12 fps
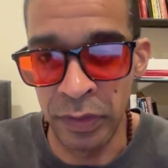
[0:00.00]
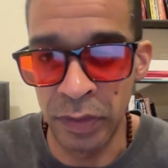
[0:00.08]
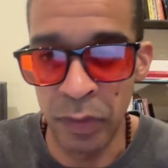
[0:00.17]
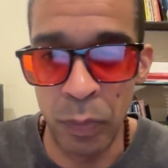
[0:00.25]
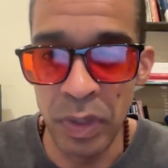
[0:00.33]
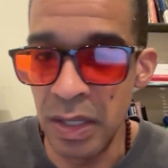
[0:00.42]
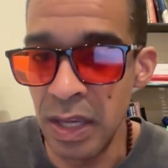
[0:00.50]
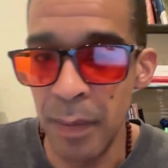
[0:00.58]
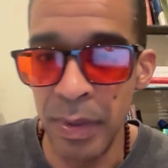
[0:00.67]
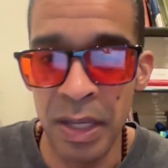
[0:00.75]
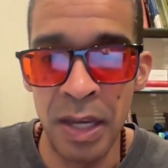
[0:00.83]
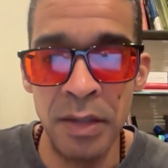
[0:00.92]
to recap
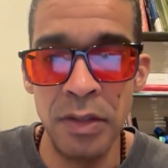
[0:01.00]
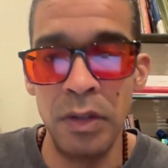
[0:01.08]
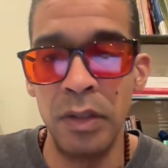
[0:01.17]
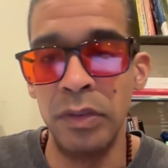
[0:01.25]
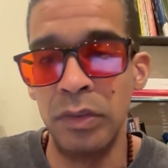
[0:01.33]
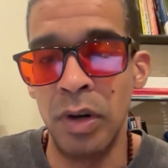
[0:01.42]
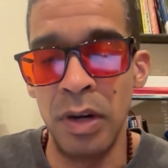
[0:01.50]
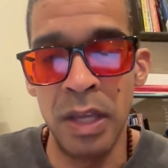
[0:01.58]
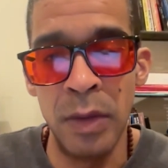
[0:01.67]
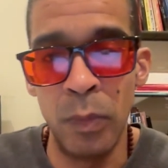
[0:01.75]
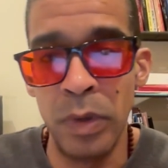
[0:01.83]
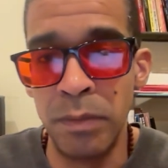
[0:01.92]
again, you could start
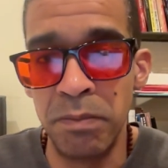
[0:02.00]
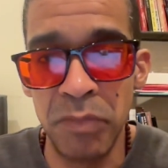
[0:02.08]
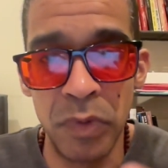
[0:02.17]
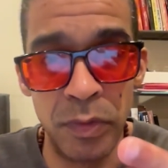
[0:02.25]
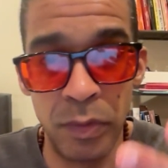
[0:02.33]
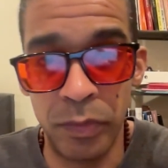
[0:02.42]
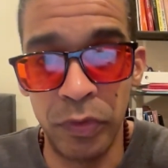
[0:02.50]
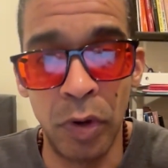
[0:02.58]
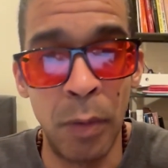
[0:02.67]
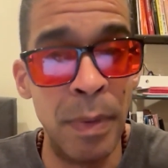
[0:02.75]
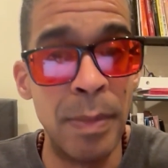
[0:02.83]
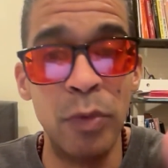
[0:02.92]

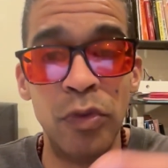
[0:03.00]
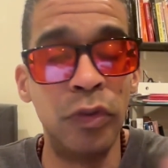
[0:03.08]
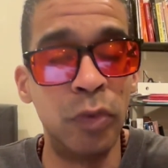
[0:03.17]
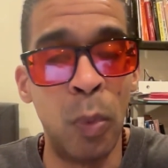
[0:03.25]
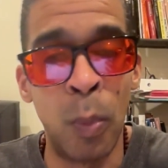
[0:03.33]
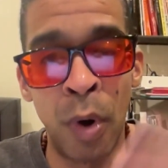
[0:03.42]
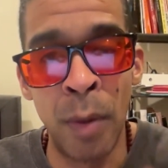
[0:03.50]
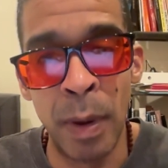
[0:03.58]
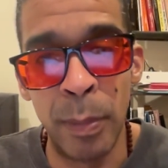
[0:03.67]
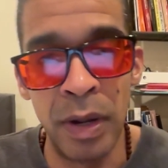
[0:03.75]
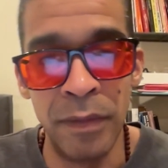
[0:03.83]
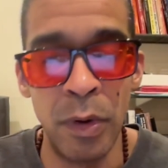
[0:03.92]
maybe with just your warm-up,
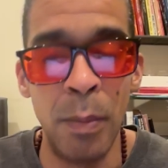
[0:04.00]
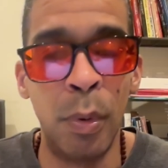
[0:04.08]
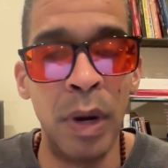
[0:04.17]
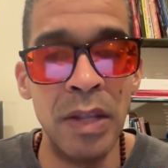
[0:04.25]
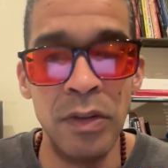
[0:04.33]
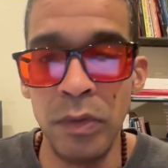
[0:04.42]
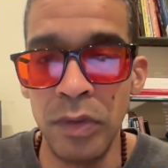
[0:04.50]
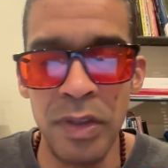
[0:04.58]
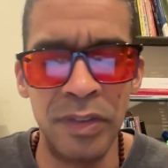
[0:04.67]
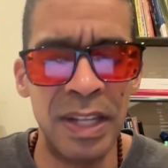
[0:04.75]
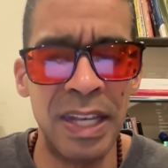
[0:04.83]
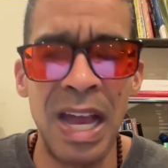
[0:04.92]
right? If you're brand new to
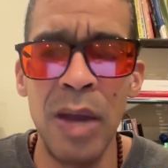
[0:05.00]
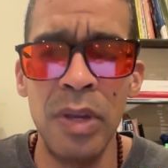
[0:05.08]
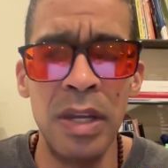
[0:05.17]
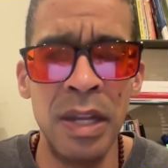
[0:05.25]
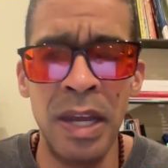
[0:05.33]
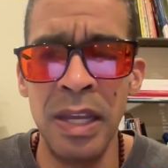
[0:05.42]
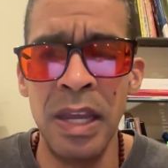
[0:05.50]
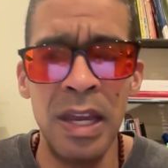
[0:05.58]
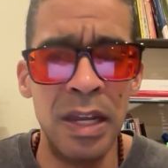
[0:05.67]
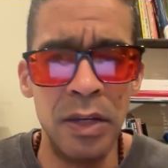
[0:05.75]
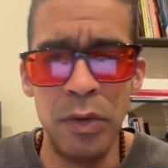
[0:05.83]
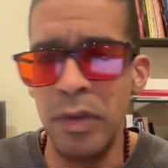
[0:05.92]
this, like, how can I
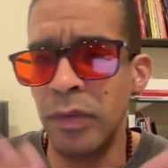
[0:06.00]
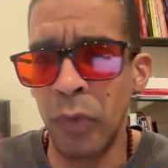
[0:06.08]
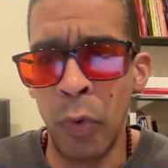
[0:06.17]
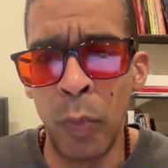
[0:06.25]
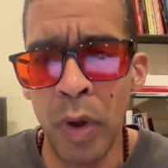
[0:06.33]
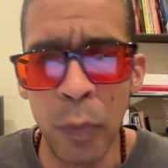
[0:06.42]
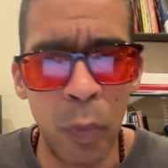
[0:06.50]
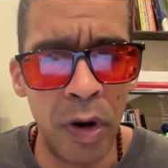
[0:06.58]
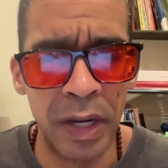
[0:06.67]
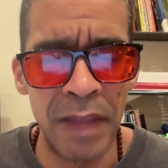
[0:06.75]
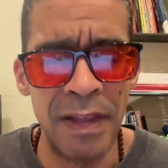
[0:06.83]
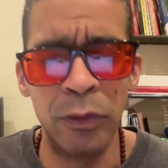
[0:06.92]
do this for a run
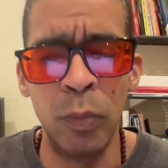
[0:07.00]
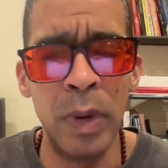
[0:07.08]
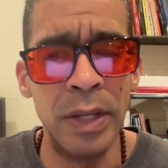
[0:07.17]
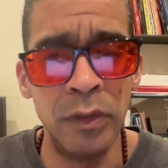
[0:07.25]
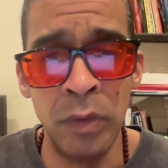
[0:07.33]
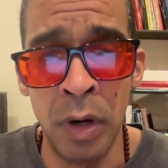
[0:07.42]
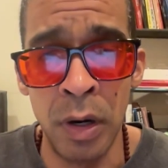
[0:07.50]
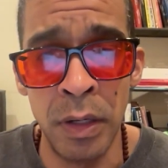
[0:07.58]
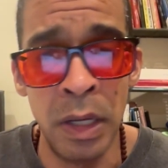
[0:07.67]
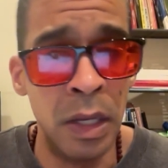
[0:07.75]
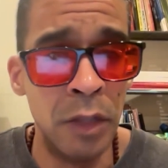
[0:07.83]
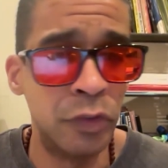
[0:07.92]
workout? That's way too hard.
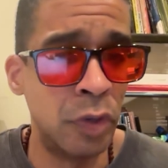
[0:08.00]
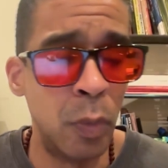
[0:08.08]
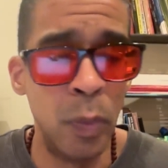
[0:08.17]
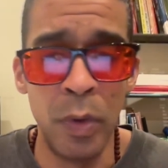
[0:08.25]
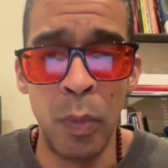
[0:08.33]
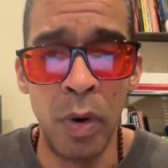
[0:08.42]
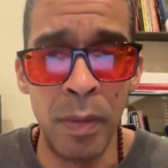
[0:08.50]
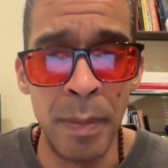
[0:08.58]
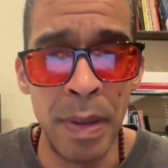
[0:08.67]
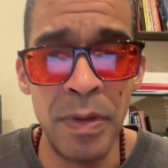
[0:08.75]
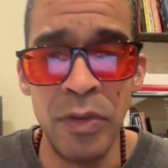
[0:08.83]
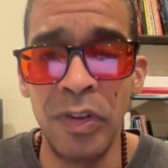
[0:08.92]
Start with a warm-up.
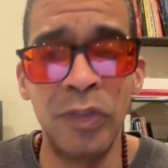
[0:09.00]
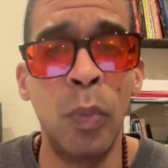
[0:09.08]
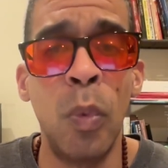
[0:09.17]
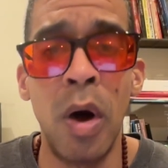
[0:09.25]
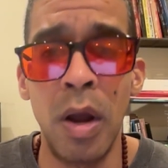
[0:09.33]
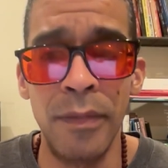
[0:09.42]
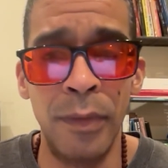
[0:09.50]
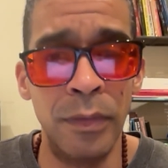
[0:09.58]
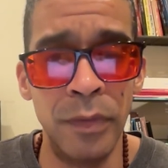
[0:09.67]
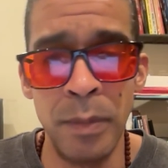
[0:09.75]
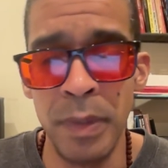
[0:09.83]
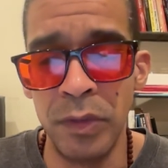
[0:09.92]
Maybe just walk for a
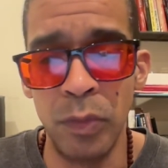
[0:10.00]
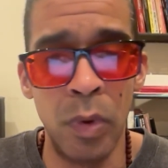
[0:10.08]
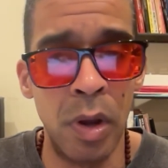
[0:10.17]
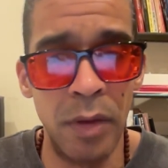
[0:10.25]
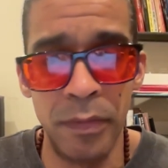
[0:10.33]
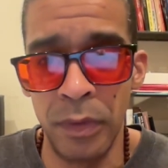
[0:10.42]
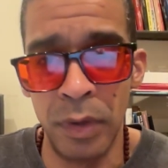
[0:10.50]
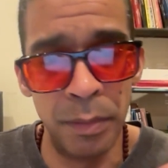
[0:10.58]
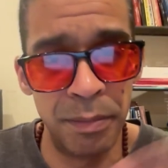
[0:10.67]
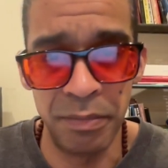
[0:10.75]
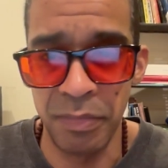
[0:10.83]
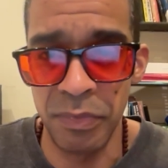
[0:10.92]
few minutes. Walk for
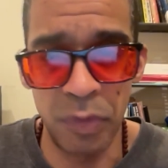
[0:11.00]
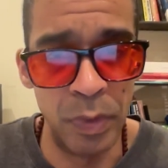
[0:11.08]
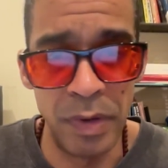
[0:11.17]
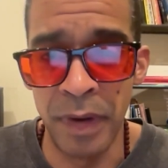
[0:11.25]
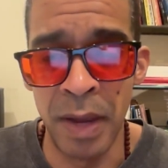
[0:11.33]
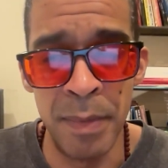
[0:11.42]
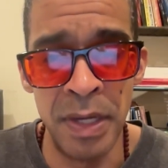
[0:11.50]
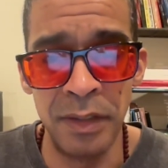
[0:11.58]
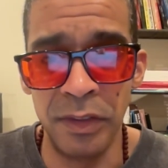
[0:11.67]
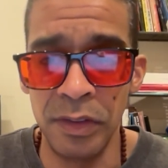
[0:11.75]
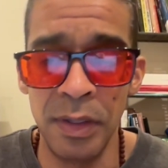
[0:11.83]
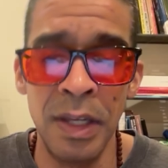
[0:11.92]
3 to 5
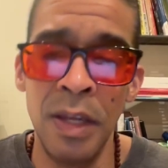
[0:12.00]
minutes,